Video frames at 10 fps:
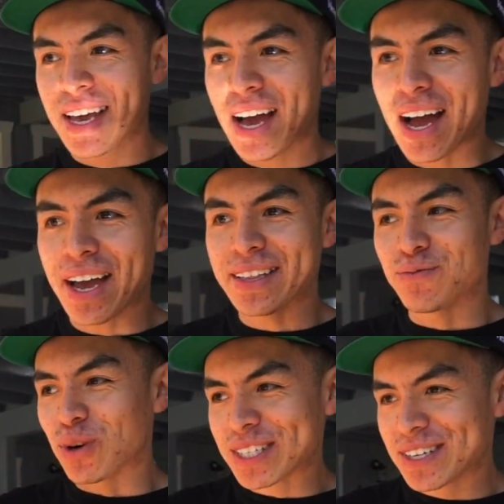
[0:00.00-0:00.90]
I
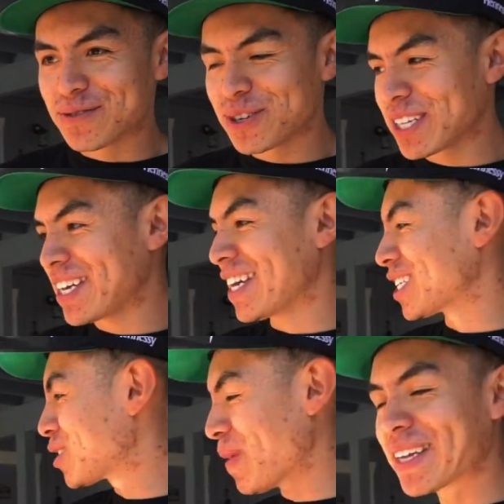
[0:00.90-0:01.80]
wasn't really
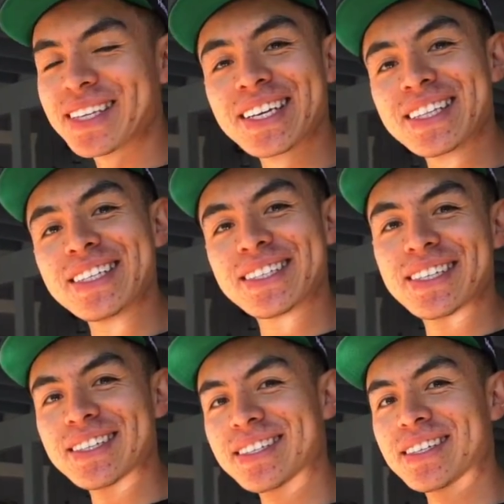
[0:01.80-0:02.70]
expecting these
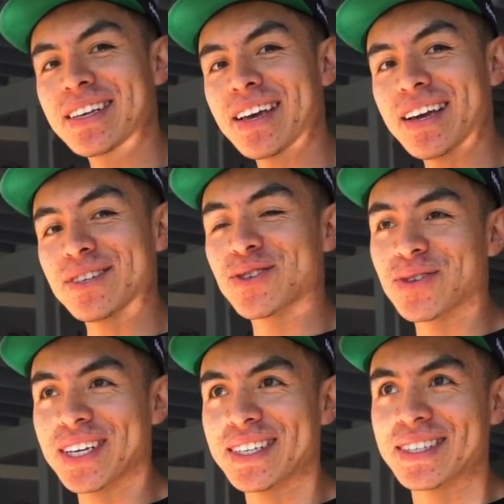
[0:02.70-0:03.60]
seats as
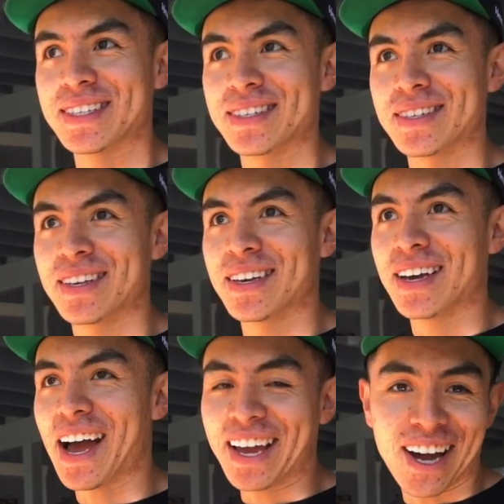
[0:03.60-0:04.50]
soon as
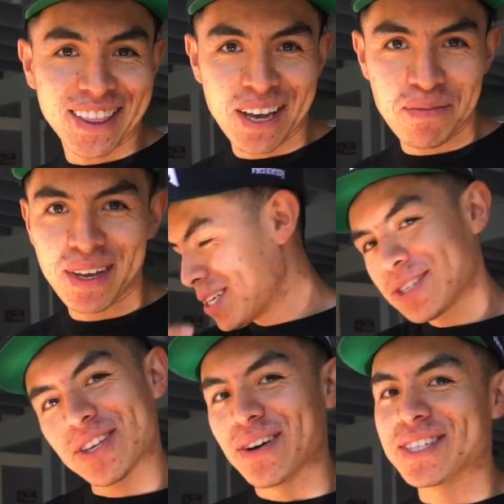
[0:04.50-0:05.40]
I got them.
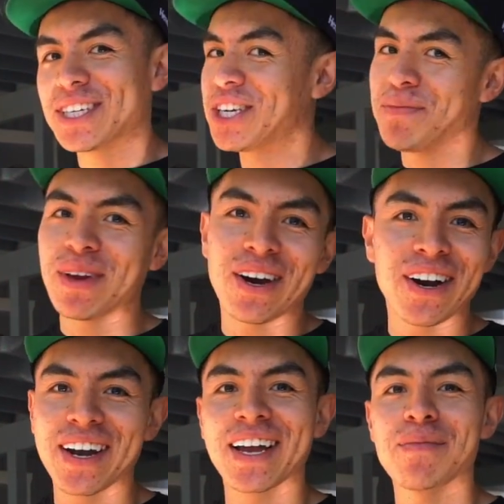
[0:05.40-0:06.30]
So there was a shipment
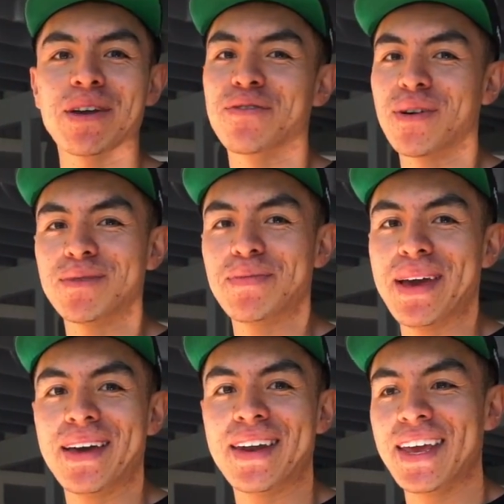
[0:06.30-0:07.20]
already coming from
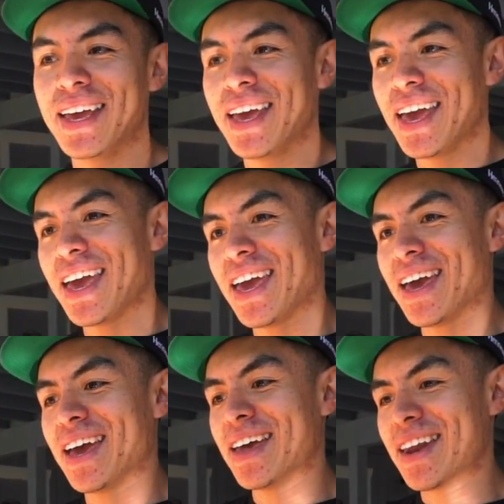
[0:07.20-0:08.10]
Japan,
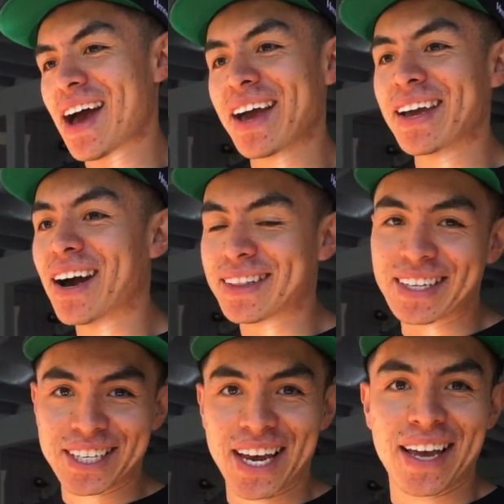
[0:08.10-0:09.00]
and I got the
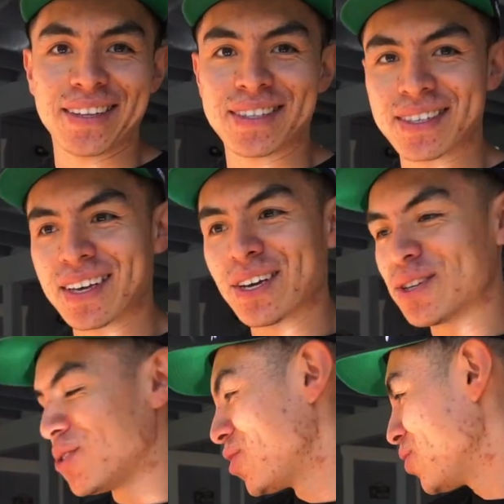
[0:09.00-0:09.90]
chance
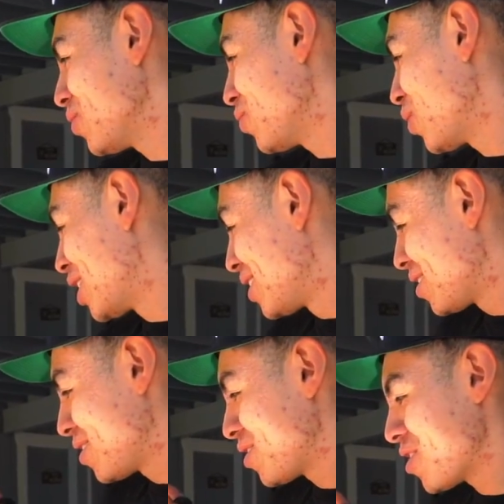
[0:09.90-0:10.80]
to
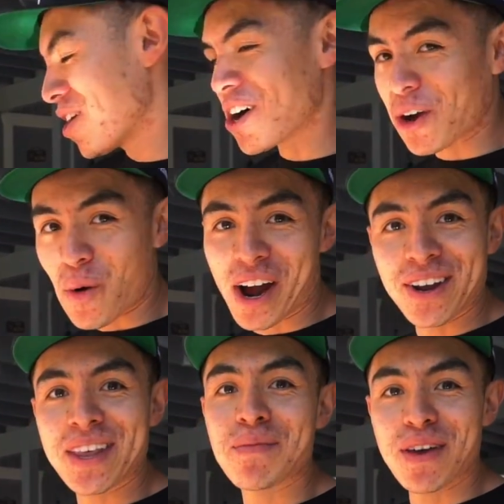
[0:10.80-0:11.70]

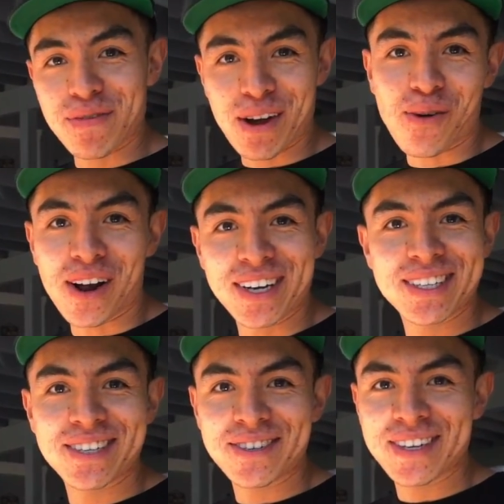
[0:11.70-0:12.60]
acquire them if I wanted
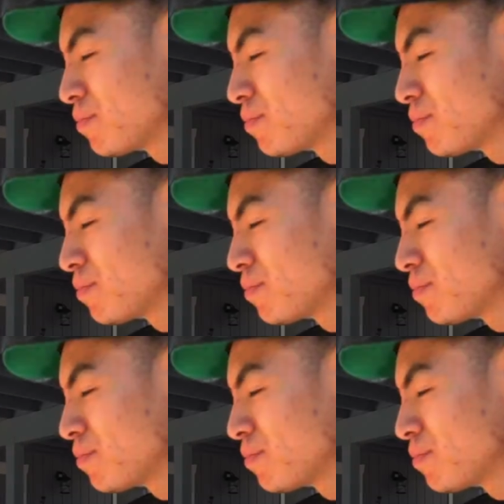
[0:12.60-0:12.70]
to.